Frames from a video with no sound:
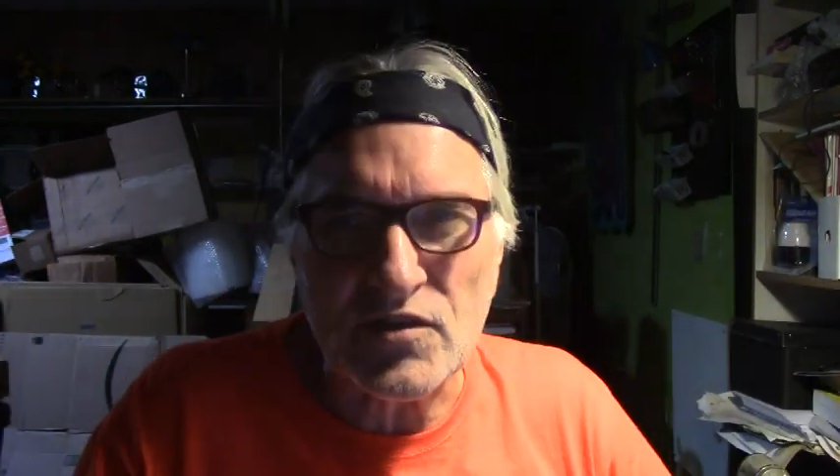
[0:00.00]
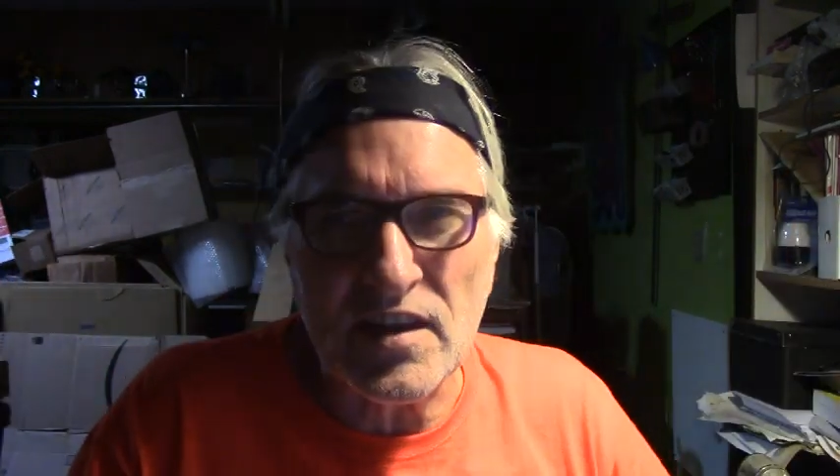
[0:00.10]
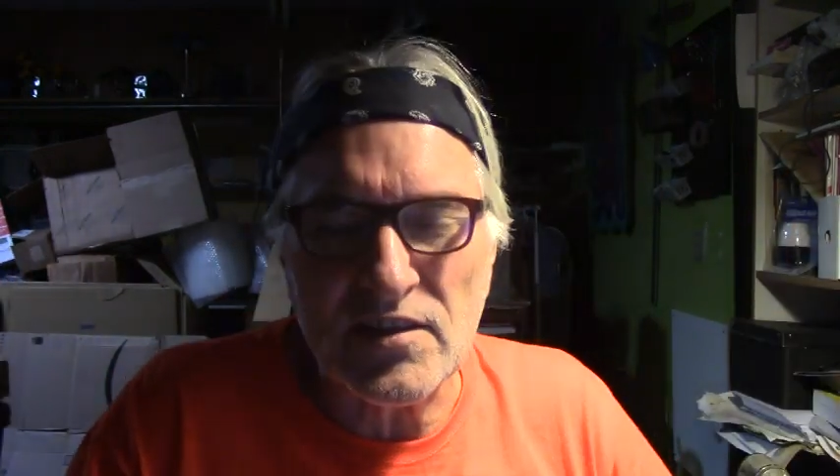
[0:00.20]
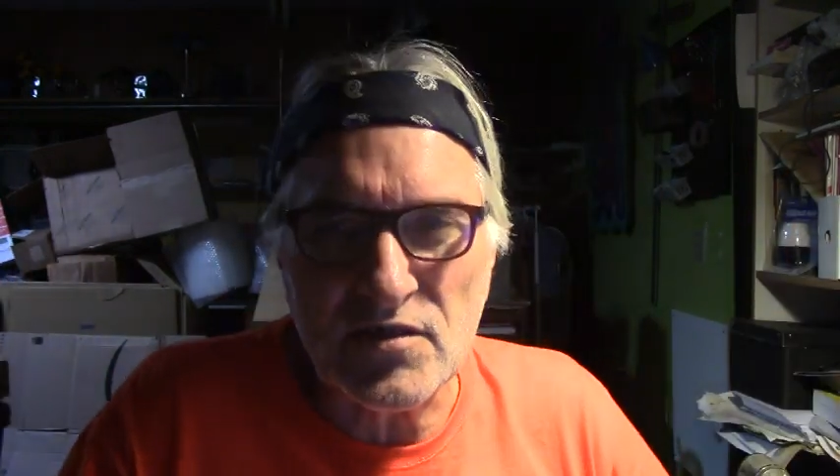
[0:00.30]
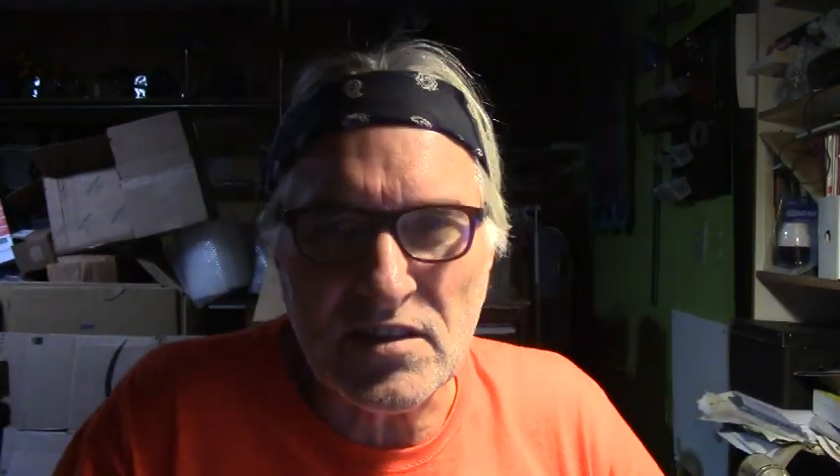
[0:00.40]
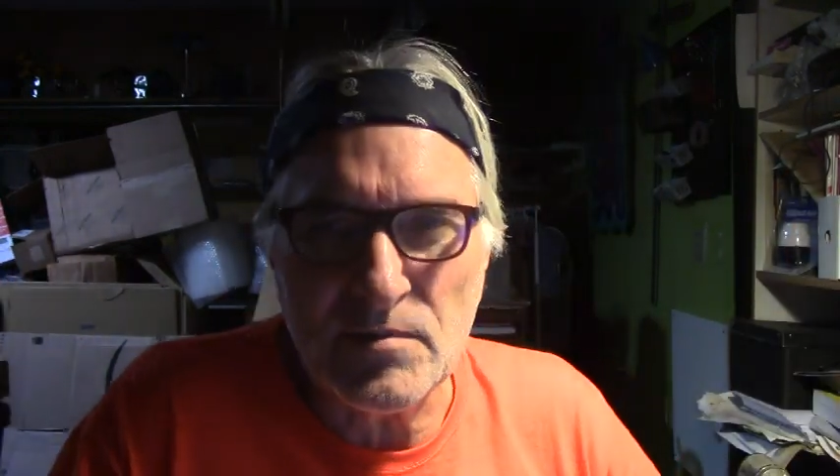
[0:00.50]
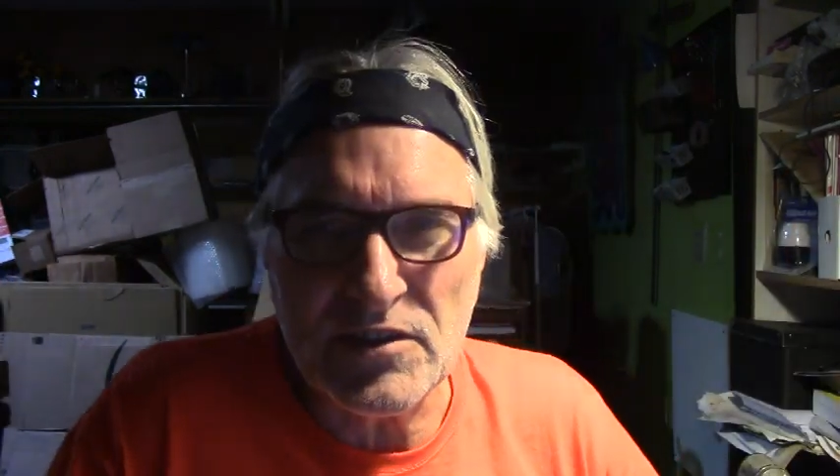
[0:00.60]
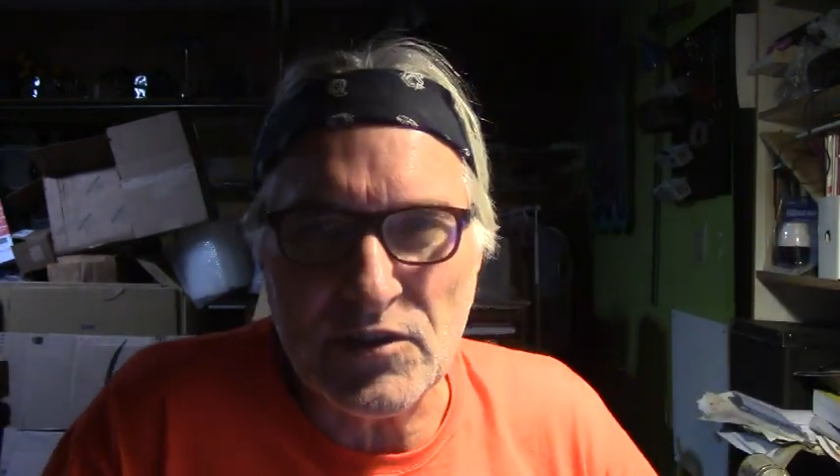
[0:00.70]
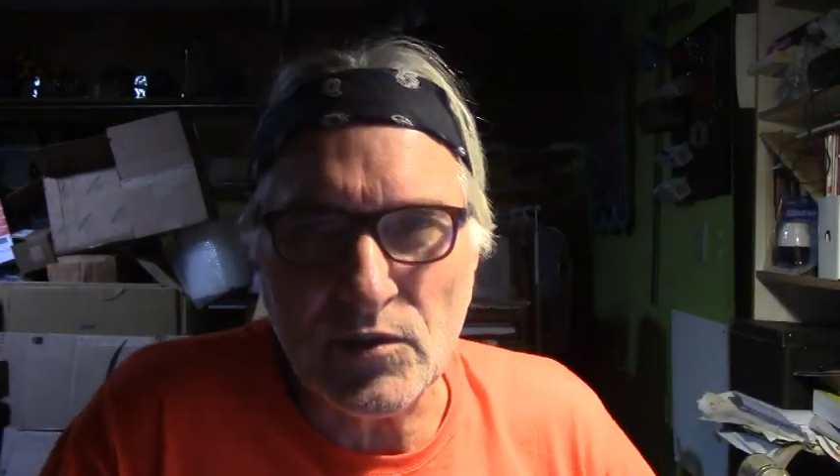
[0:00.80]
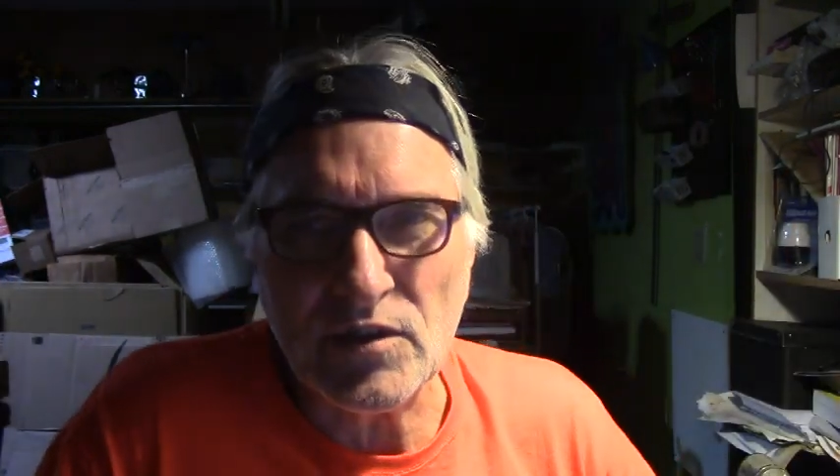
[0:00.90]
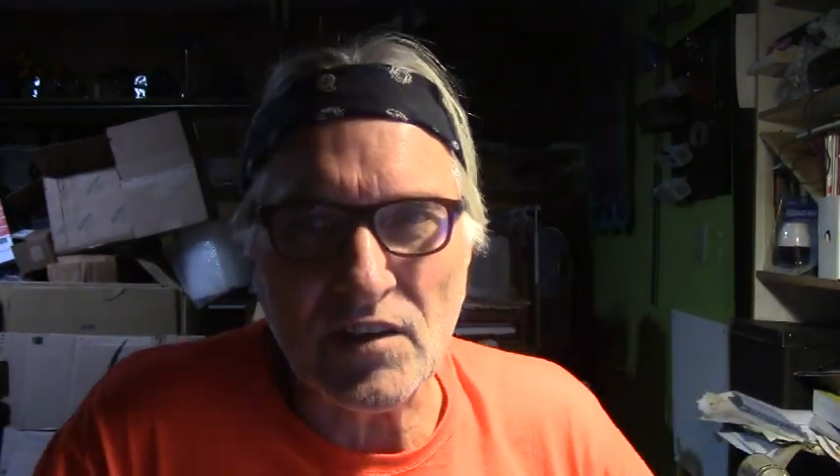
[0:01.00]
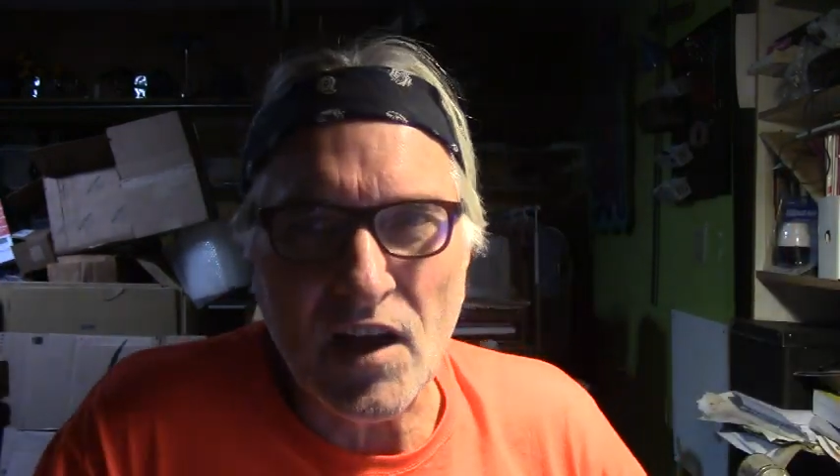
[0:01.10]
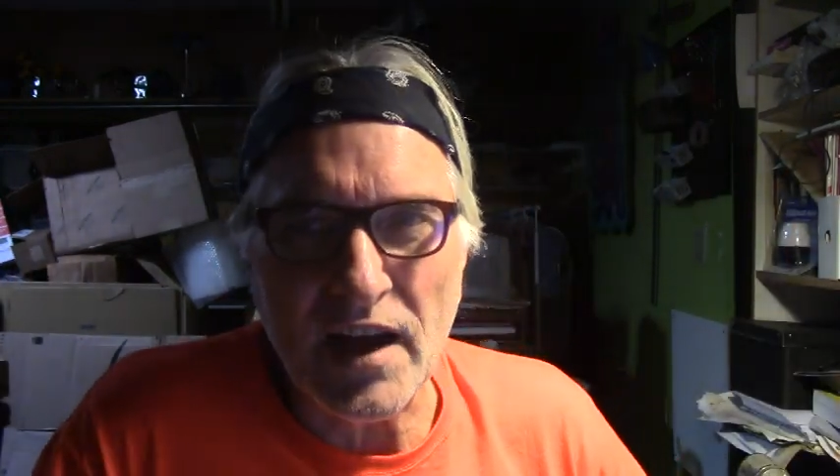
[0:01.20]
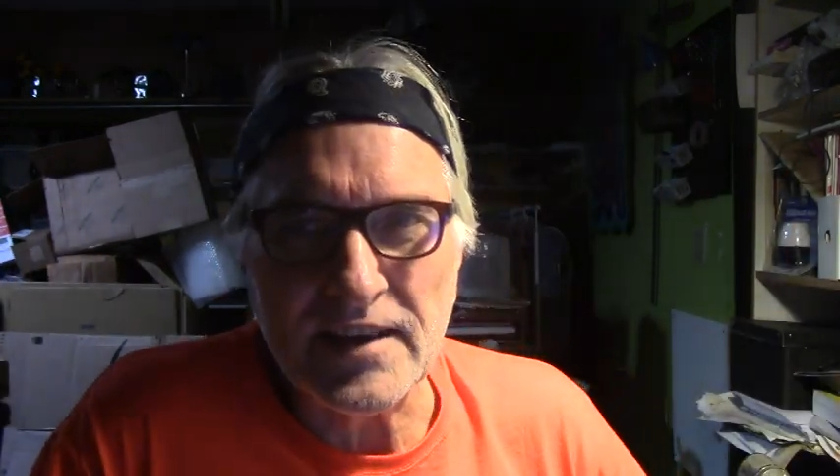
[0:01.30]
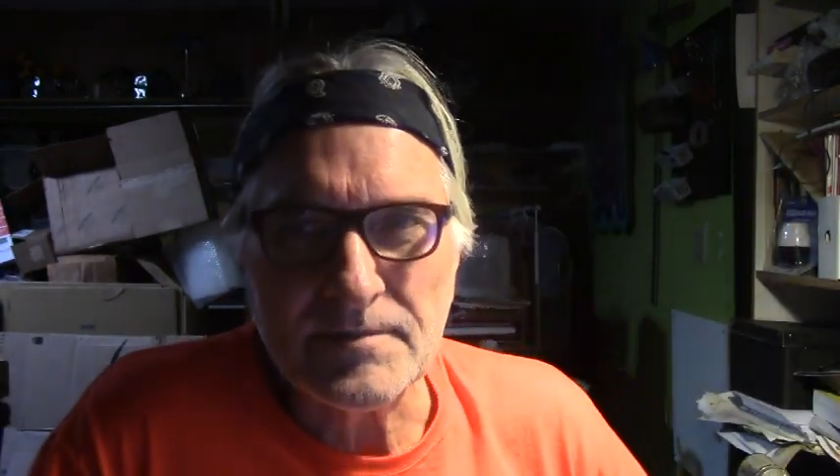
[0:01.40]
that you see me doing a
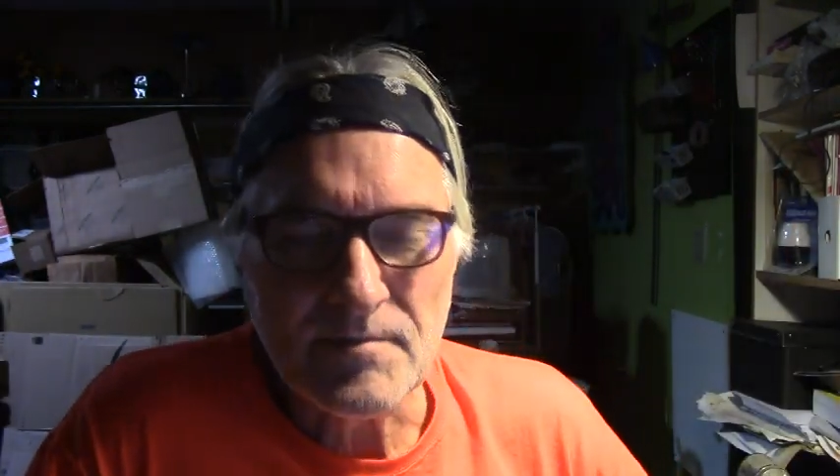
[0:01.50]
lot.